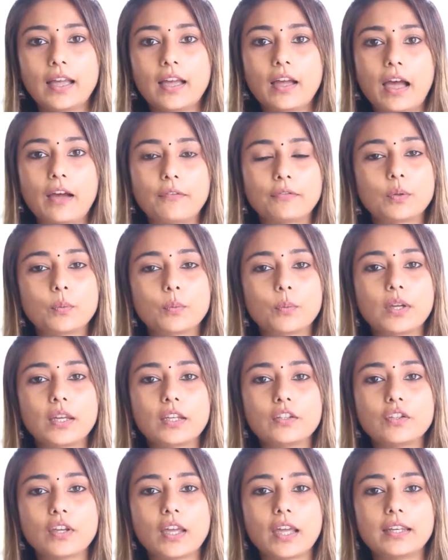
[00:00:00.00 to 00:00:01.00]
After
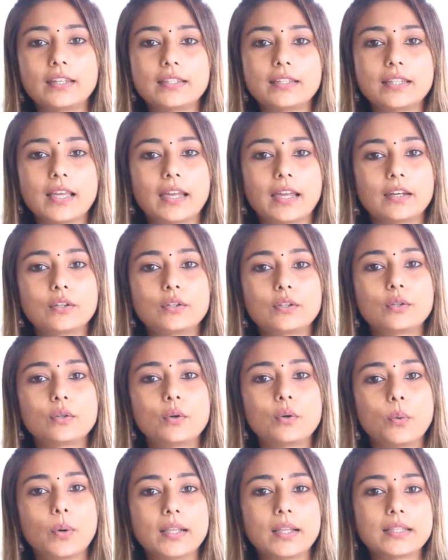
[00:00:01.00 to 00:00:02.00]
which I decided to
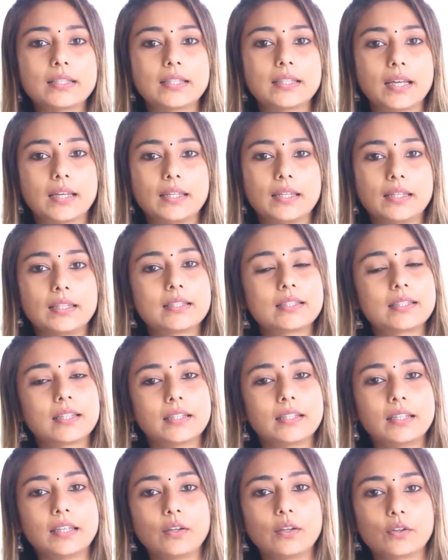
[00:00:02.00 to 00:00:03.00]
go and study in
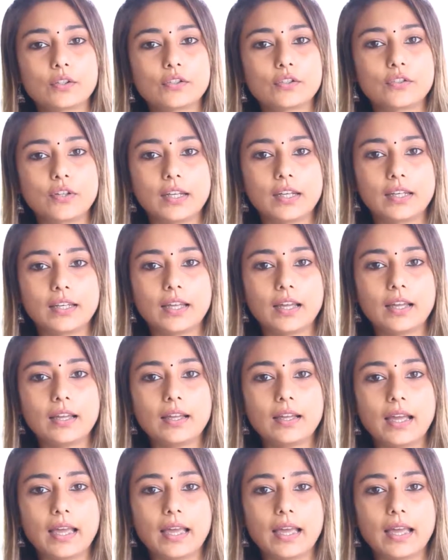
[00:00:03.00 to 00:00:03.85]
Sydney, Australia.